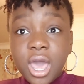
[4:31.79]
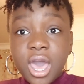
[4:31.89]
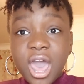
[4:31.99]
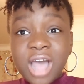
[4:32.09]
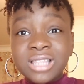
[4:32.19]

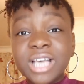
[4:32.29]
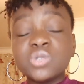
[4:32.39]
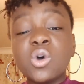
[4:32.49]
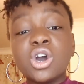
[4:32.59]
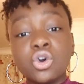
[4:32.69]
and that
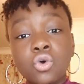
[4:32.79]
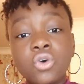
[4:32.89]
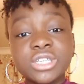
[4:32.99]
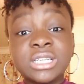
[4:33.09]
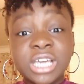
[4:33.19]
is what can
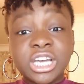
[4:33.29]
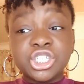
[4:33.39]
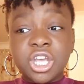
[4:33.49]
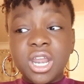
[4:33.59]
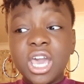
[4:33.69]
cause
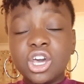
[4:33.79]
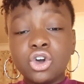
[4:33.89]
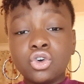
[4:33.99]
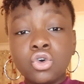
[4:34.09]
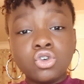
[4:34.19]
addiction. It
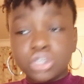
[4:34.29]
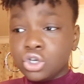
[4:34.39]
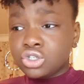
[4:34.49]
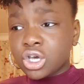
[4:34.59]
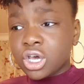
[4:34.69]
can cause
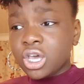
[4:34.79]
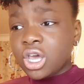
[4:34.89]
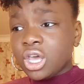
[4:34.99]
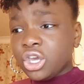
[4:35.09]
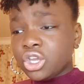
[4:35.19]
you to,
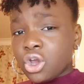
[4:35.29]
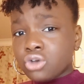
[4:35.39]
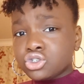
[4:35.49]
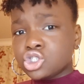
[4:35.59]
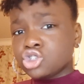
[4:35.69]

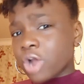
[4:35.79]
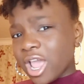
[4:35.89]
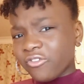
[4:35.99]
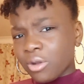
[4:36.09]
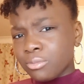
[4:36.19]

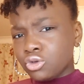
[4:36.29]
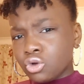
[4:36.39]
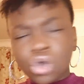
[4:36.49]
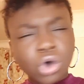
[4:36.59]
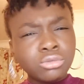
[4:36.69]
stray from
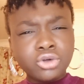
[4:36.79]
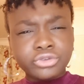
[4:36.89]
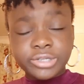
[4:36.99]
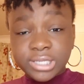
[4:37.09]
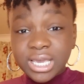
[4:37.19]
your normal
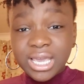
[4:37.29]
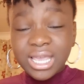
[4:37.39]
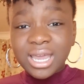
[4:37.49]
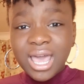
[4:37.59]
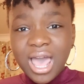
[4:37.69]

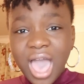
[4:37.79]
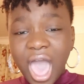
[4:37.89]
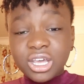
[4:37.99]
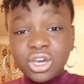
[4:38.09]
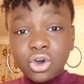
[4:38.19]
routine,
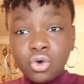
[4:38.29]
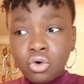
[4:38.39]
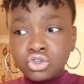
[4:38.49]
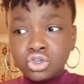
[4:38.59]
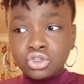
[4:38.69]
and it can
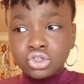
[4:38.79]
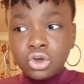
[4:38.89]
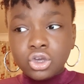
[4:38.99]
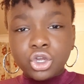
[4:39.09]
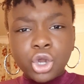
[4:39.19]
cause you to
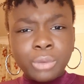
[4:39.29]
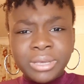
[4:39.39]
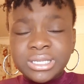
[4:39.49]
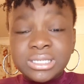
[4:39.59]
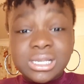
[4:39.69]
not,
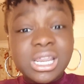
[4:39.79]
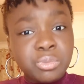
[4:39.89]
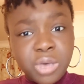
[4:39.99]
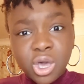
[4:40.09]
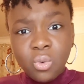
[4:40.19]
be
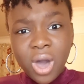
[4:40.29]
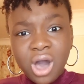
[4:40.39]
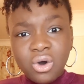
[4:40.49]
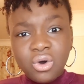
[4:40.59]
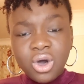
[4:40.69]
sleeping
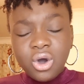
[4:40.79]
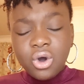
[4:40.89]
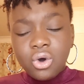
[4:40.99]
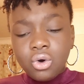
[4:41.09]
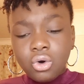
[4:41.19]
well,
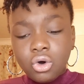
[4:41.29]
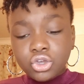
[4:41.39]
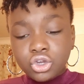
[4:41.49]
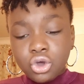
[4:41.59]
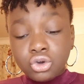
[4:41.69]
or,
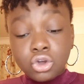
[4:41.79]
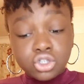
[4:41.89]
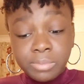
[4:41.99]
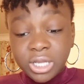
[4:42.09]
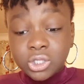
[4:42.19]
not
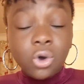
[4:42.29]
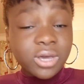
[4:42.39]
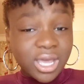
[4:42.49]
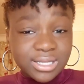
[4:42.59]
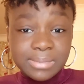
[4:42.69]
to be
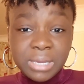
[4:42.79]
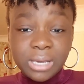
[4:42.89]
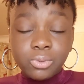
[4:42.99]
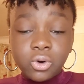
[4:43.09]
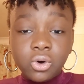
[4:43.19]
talking to
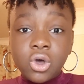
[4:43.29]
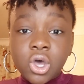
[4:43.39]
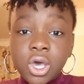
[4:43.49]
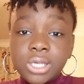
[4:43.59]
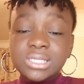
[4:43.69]
people.
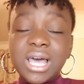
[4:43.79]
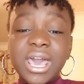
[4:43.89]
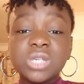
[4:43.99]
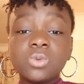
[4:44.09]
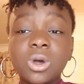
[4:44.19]
So
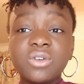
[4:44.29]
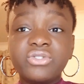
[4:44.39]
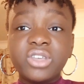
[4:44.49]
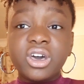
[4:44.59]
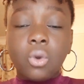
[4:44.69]
that is one
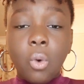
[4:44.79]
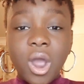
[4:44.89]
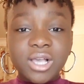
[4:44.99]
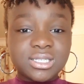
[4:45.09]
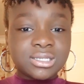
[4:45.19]
of the
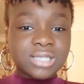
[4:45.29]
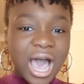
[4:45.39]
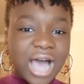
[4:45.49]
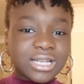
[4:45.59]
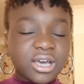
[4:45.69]
quite
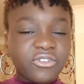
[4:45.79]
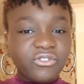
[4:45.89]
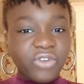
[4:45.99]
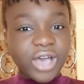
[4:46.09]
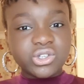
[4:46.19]
sad
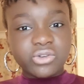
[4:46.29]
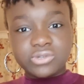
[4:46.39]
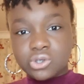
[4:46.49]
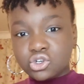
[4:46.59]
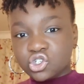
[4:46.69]
effects of
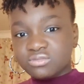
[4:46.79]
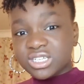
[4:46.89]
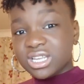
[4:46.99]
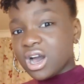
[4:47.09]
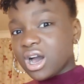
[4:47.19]
social
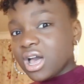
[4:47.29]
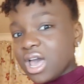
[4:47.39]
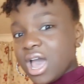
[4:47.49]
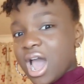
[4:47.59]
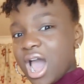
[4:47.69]
media.
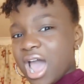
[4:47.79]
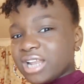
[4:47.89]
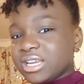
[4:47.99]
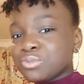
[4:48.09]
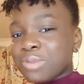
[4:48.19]

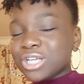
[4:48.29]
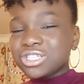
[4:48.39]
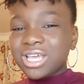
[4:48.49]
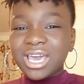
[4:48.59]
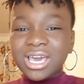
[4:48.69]
And
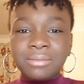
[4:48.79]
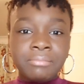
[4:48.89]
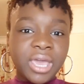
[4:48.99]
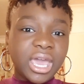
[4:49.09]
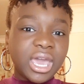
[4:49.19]
especially it can
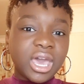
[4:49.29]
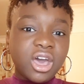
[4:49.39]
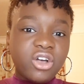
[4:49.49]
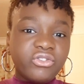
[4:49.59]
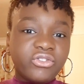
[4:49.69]
be
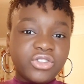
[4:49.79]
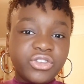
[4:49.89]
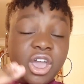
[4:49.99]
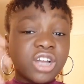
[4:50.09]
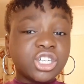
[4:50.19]
for
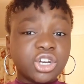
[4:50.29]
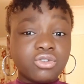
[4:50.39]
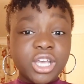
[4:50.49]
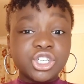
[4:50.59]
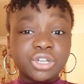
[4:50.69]
the younger
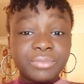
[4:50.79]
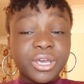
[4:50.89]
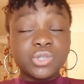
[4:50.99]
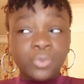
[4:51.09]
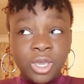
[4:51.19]
generation,
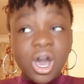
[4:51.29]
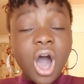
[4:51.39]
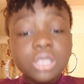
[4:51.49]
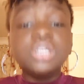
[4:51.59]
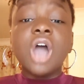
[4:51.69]
because we
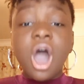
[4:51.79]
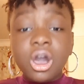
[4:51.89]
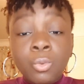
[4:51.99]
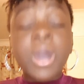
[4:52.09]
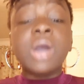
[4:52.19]
are
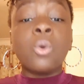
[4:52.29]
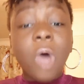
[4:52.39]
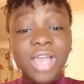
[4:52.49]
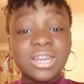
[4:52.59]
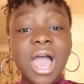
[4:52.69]
young, we're
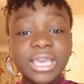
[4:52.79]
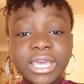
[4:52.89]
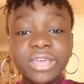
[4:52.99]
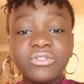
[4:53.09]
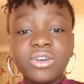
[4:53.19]
quite naive,